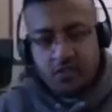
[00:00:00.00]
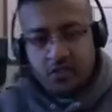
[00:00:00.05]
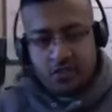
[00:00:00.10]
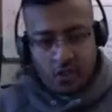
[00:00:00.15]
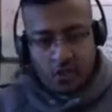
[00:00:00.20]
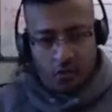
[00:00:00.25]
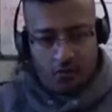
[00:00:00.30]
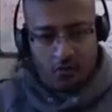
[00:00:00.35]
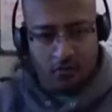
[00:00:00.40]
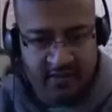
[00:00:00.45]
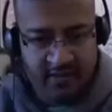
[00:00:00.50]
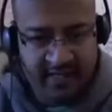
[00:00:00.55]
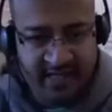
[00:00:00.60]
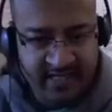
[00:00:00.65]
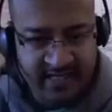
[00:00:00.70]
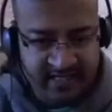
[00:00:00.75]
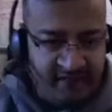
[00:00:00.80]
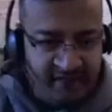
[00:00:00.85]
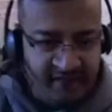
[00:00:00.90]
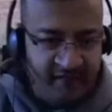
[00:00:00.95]
So
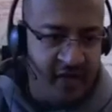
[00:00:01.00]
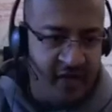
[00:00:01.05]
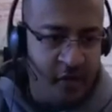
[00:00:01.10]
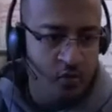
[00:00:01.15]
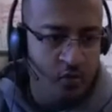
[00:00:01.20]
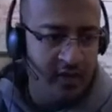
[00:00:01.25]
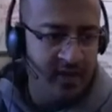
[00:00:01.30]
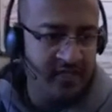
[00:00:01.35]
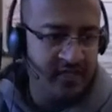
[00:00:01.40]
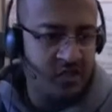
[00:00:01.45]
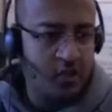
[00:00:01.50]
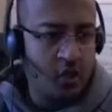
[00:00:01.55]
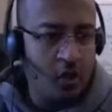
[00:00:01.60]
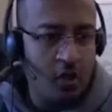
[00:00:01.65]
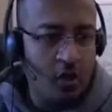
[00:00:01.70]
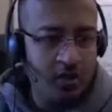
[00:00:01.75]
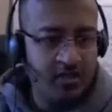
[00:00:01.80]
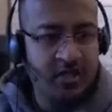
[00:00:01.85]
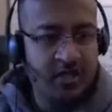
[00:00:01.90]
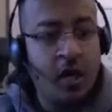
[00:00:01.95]
this view is
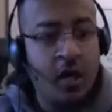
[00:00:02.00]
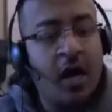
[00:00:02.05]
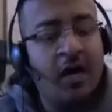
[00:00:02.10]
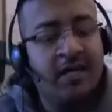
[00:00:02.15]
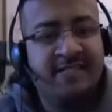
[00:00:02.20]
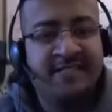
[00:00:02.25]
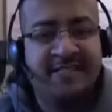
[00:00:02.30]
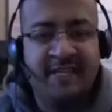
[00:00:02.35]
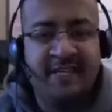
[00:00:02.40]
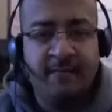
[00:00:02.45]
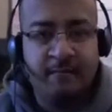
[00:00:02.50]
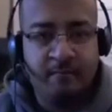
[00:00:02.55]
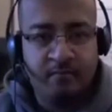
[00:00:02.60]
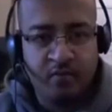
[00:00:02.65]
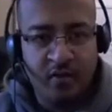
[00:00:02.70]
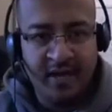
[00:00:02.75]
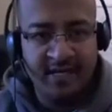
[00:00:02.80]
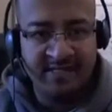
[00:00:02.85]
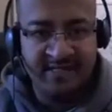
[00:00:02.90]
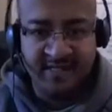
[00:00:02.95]
called constant
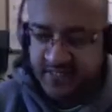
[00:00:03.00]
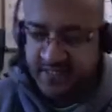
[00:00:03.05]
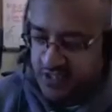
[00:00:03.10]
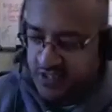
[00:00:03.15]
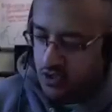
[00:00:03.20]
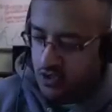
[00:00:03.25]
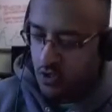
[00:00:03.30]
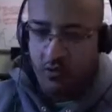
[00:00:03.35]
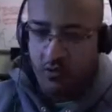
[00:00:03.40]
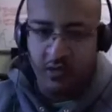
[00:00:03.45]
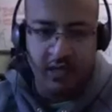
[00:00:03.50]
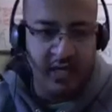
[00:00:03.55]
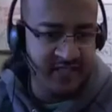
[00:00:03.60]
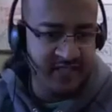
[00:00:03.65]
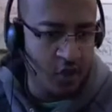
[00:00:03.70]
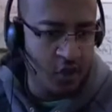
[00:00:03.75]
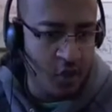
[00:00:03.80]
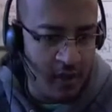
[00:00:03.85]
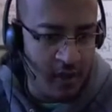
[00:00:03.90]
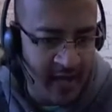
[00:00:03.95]
presence. So
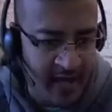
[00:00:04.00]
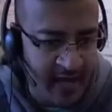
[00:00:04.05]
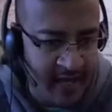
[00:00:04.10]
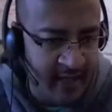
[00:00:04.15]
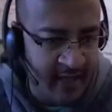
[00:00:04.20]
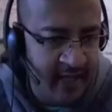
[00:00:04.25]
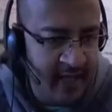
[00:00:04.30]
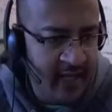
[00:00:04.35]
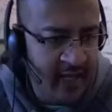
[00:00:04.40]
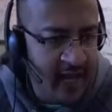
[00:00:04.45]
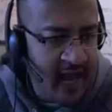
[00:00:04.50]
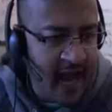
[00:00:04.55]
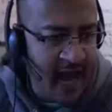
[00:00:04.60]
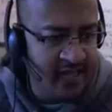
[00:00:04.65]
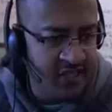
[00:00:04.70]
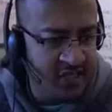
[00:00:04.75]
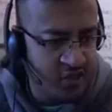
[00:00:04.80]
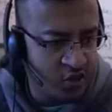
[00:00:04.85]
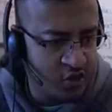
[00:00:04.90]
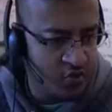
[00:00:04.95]
let's go ahead
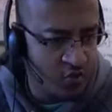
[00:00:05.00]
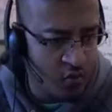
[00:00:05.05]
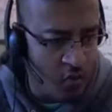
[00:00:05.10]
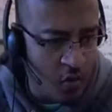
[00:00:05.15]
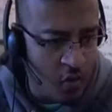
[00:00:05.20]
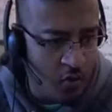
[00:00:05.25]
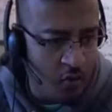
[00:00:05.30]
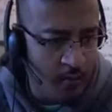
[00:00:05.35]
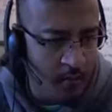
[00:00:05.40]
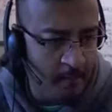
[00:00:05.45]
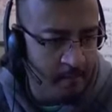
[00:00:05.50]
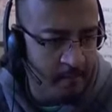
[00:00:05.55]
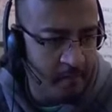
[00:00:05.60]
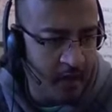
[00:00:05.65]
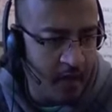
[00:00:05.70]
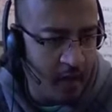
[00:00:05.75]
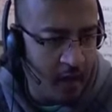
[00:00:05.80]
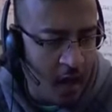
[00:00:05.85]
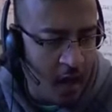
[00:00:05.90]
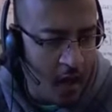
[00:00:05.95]
and scroll.
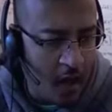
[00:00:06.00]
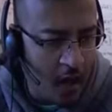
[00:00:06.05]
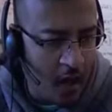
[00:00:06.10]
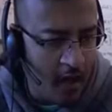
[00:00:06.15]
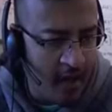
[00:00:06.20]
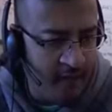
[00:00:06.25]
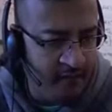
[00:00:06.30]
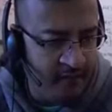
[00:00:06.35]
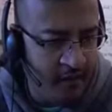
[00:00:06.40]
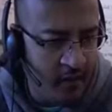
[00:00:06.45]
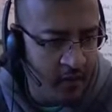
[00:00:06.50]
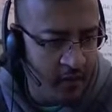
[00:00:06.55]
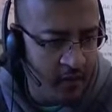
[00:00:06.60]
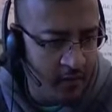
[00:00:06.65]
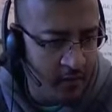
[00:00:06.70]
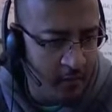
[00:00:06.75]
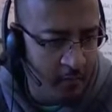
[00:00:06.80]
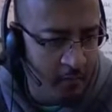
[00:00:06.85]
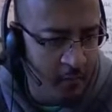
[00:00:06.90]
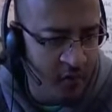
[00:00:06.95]
If you
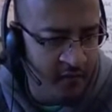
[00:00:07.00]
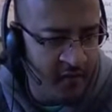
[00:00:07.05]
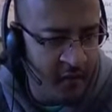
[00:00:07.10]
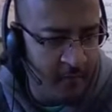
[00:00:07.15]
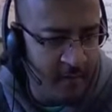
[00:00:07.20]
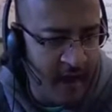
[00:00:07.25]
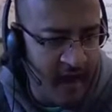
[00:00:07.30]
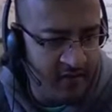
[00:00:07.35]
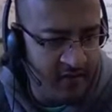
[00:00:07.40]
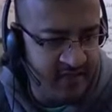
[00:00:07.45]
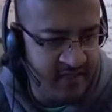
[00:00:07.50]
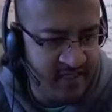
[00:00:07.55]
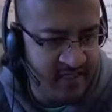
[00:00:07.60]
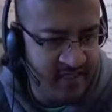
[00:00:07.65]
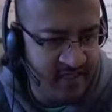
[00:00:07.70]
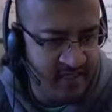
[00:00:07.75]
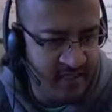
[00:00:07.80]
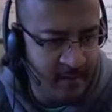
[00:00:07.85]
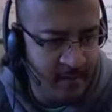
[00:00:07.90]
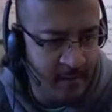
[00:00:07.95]
can move your
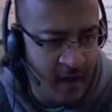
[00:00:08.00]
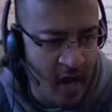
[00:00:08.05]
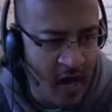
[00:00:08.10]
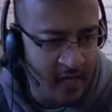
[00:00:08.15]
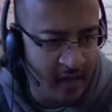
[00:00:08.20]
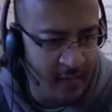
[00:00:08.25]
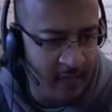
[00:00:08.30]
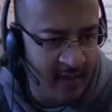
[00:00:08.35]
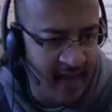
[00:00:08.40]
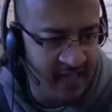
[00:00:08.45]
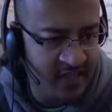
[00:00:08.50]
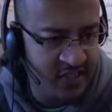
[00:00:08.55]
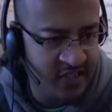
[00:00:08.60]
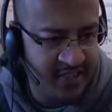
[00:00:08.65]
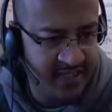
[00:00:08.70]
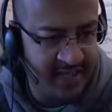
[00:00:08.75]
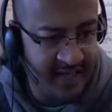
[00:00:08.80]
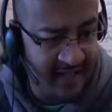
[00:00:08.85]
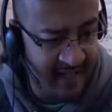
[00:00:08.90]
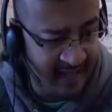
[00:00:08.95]
mouses to the bottom and
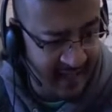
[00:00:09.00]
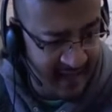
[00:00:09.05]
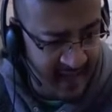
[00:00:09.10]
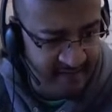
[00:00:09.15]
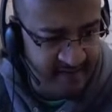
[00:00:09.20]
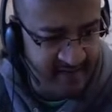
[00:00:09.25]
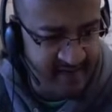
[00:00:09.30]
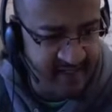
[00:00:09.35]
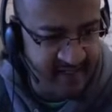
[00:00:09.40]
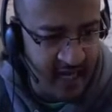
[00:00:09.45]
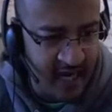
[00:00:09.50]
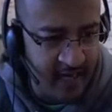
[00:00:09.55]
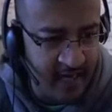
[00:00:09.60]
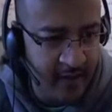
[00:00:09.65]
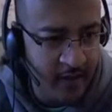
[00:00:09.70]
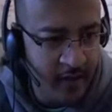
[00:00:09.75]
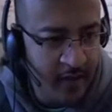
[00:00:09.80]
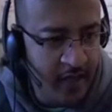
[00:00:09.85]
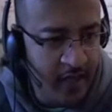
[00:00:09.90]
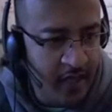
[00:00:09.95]
to the left
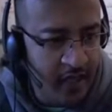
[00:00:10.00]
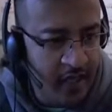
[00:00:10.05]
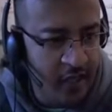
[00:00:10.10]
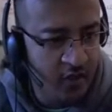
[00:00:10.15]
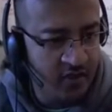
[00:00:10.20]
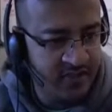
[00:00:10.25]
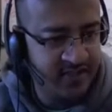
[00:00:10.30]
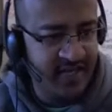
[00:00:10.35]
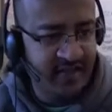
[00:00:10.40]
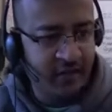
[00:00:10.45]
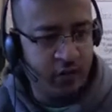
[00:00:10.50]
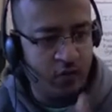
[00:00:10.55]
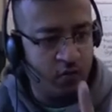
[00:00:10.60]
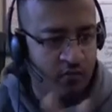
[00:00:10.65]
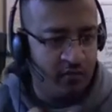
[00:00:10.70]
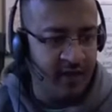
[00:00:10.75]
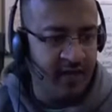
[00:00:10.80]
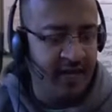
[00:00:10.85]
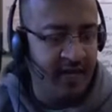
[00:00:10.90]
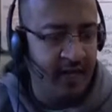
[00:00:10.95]
side, you'll see
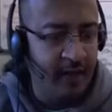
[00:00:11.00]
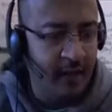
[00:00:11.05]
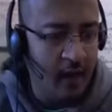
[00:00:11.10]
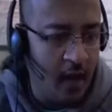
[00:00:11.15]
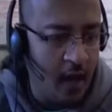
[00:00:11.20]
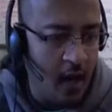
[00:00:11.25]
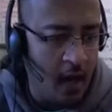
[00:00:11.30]
three